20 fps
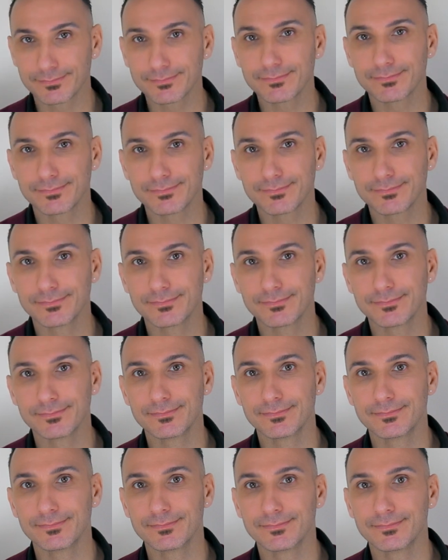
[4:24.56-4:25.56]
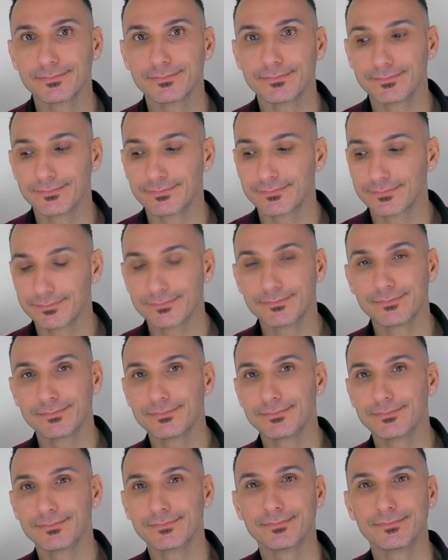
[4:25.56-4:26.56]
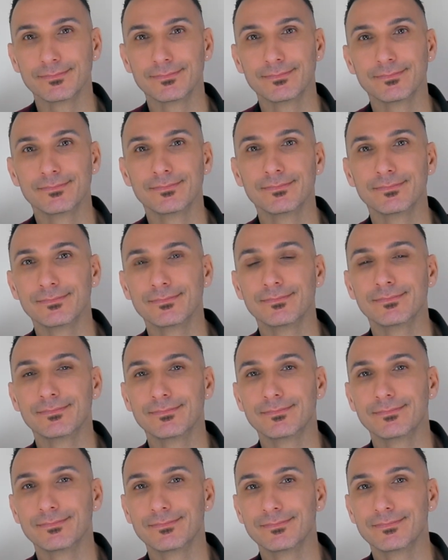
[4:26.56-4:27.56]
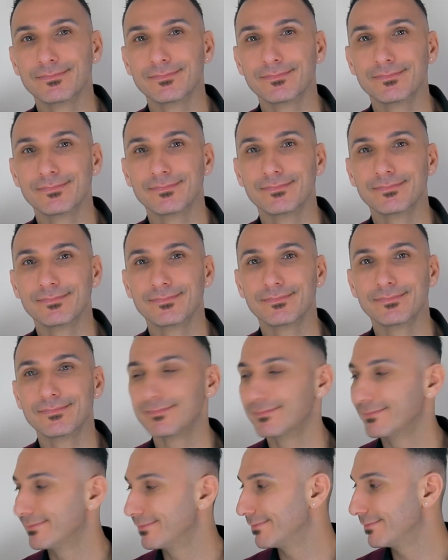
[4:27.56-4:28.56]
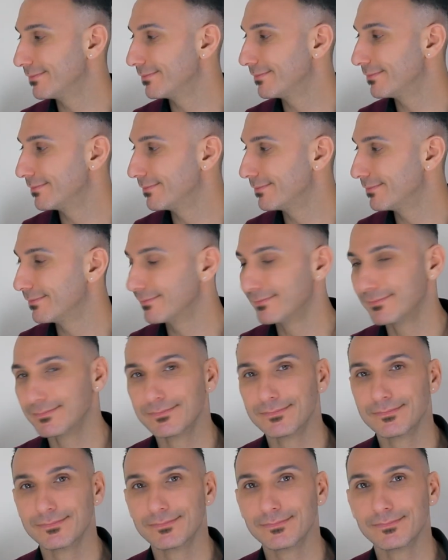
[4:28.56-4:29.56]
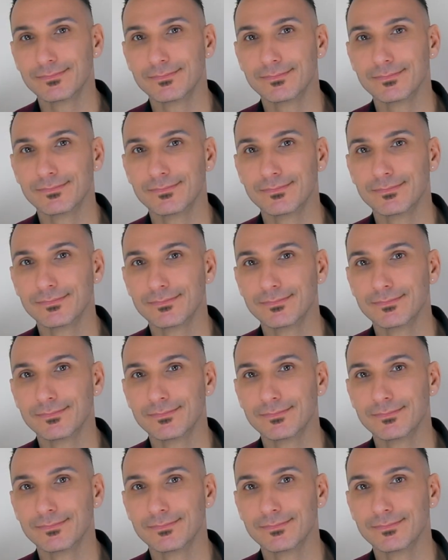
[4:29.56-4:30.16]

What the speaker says: No words are spoken by the person on screen.